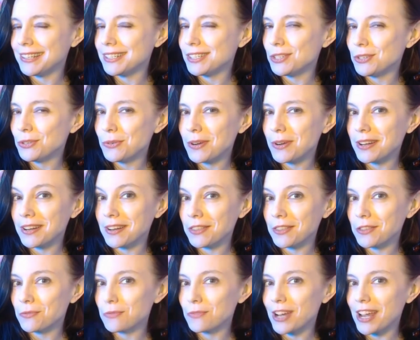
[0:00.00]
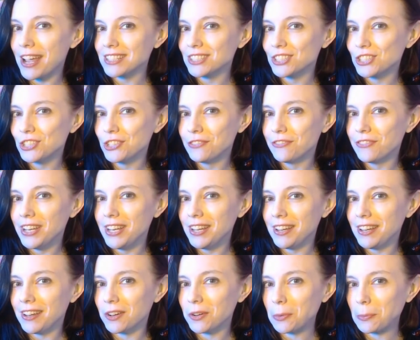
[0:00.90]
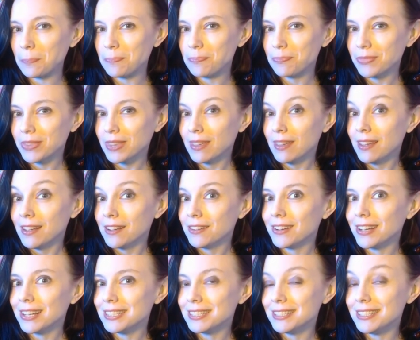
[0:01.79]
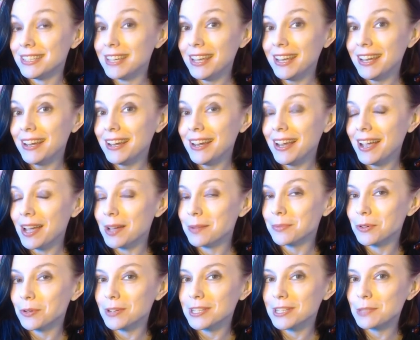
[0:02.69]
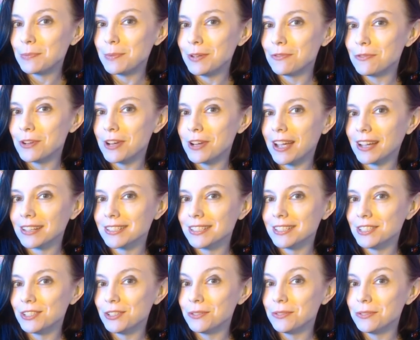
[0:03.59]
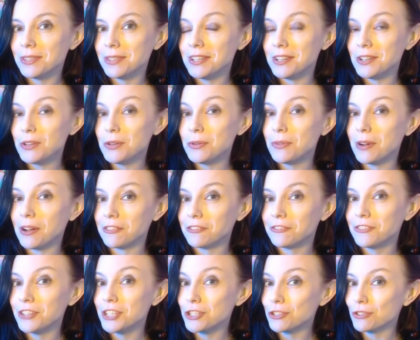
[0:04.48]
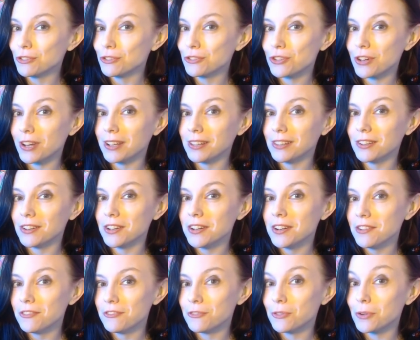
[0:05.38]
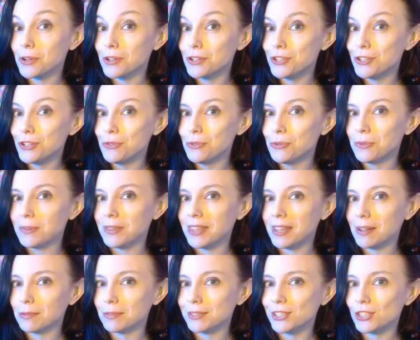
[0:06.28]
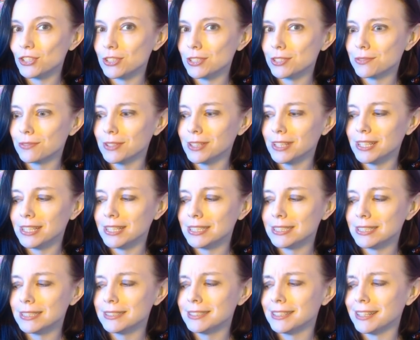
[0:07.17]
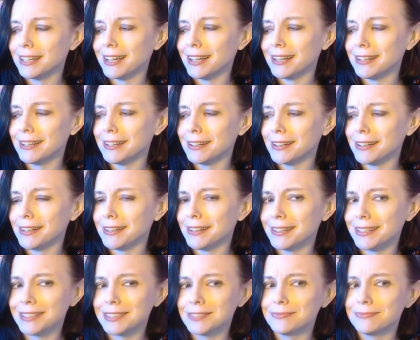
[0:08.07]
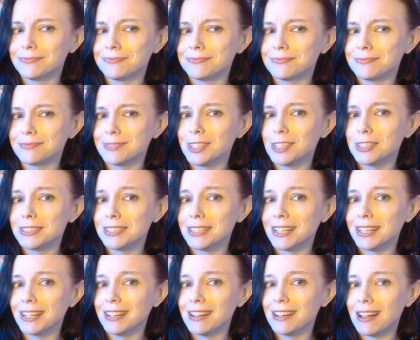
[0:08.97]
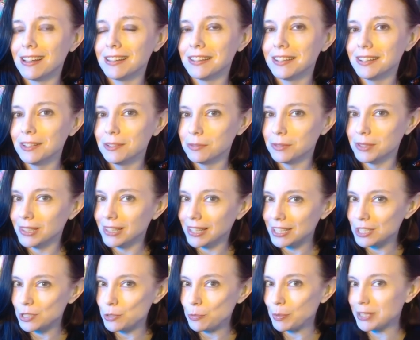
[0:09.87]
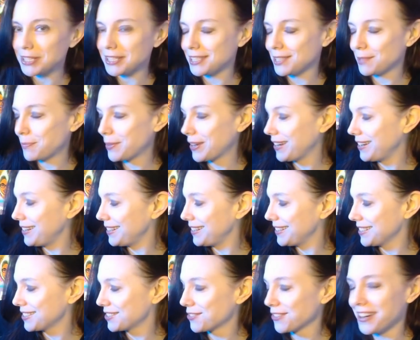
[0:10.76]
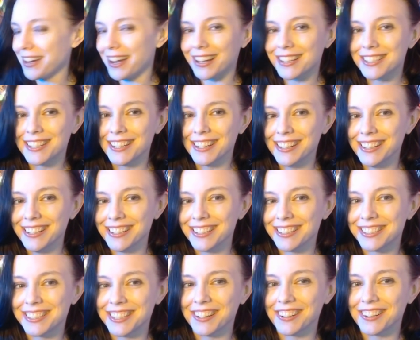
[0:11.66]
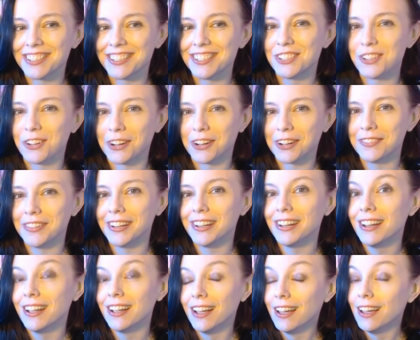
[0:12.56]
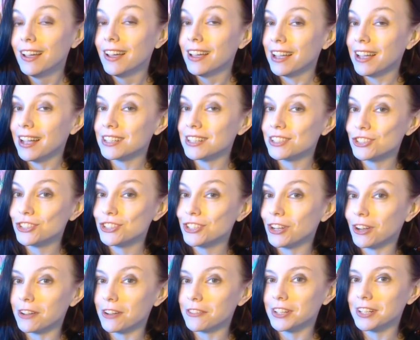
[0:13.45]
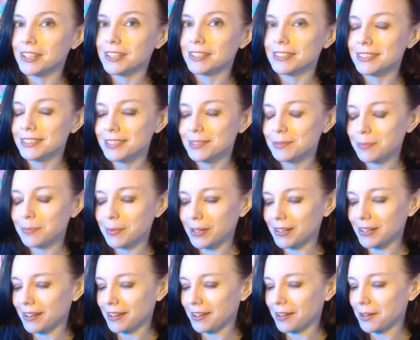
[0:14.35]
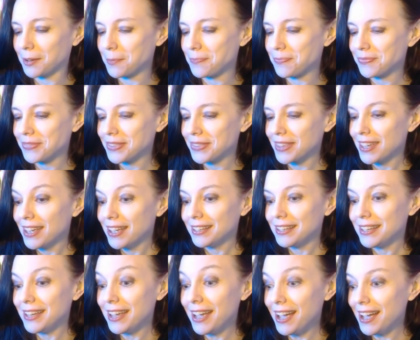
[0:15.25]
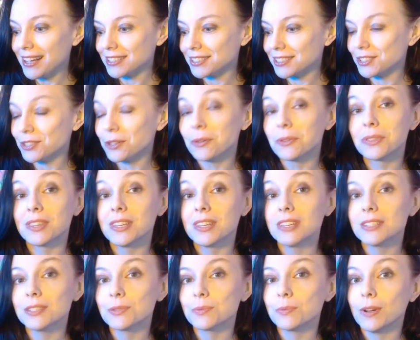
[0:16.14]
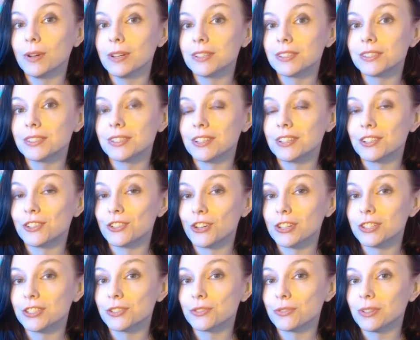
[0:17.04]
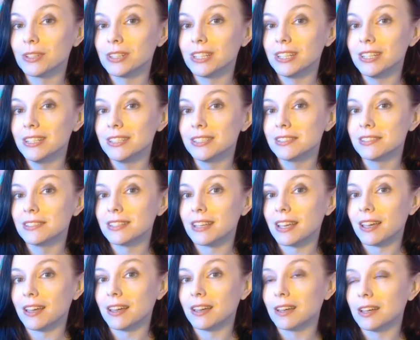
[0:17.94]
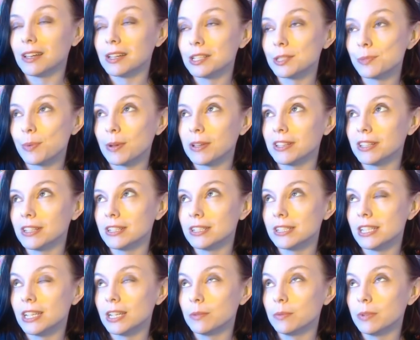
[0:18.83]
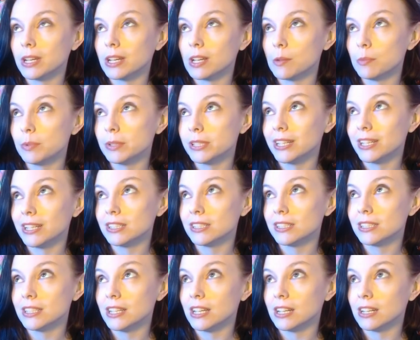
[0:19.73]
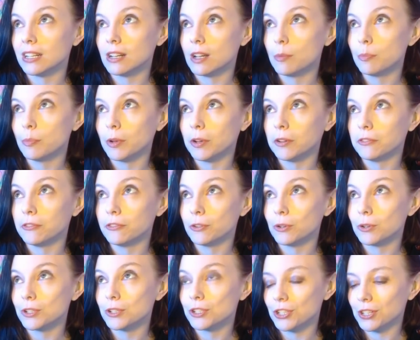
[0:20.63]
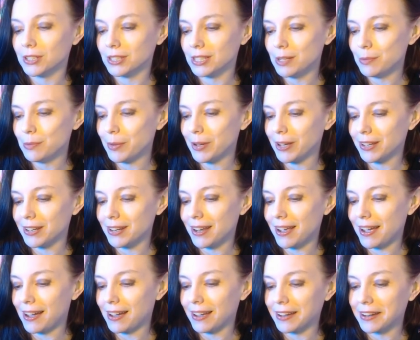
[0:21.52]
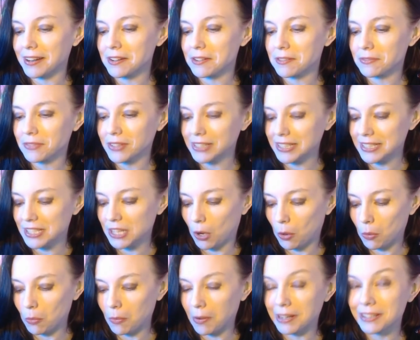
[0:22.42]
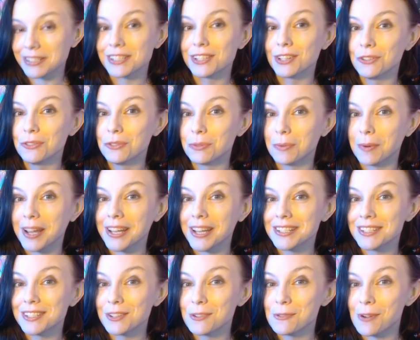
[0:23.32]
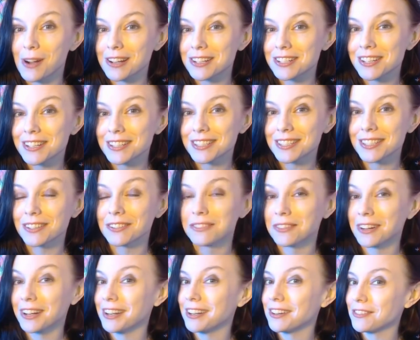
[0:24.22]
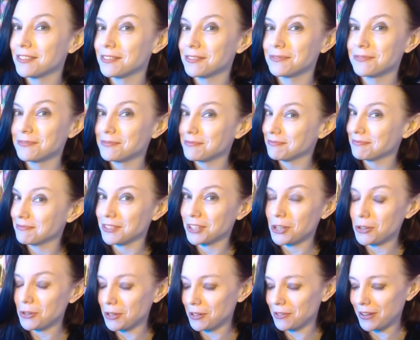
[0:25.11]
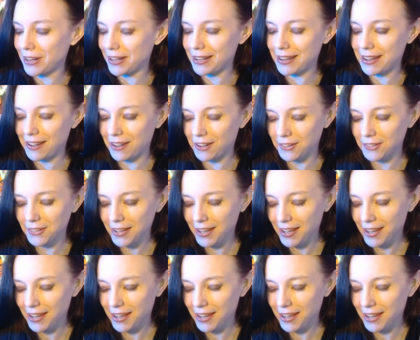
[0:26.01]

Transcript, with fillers: to another reaction video. Right, today I'm going to be reacting to the new official trailer for Dune that was just released. And uh, looks like Nala would like to participate in this reaction, is here to join me, as she often is. But um, yeah, so this was just released. Uh, it's probably going to take me a couple days to get it up, unfortunately, but I really don't want to wait to watch it, so we're going to record right now.